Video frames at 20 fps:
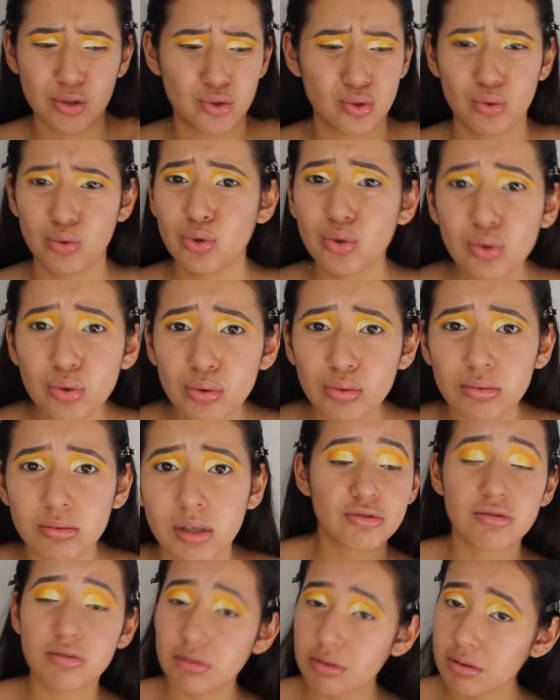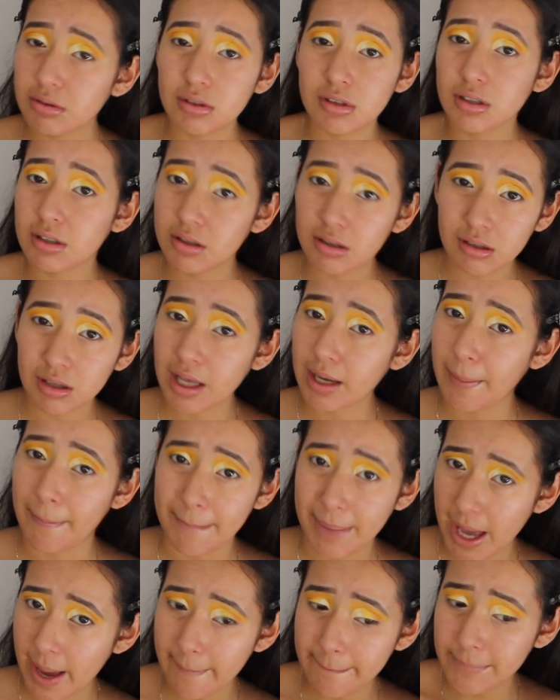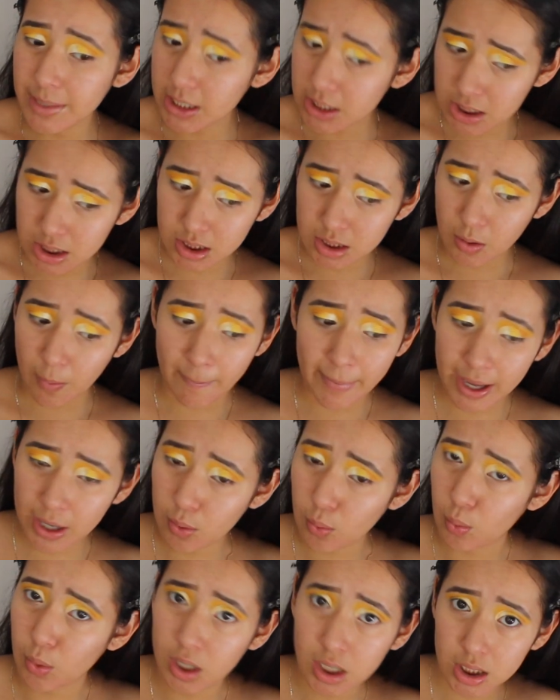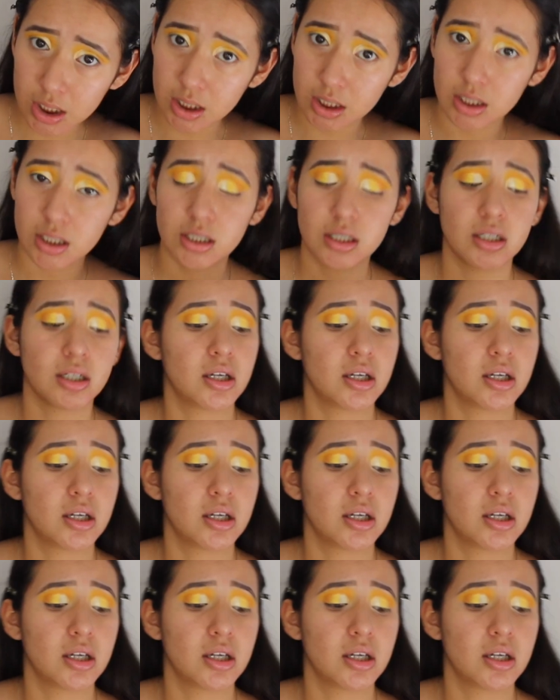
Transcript: Do you? Still gonna look like a bad bitch no matter what.